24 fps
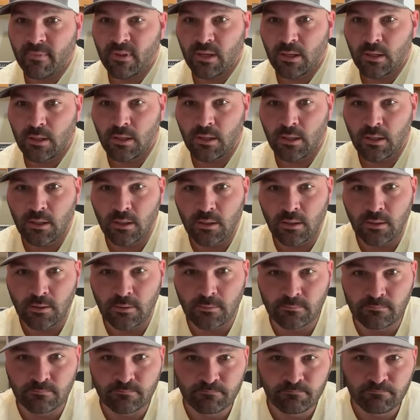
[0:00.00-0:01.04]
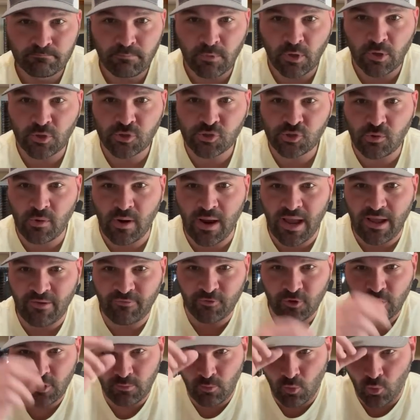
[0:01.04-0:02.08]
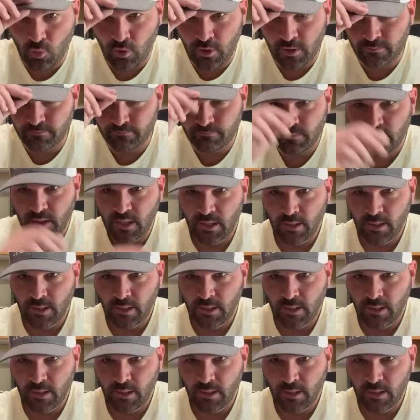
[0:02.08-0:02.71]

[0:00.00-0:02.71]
Murder Giraffe, good morning.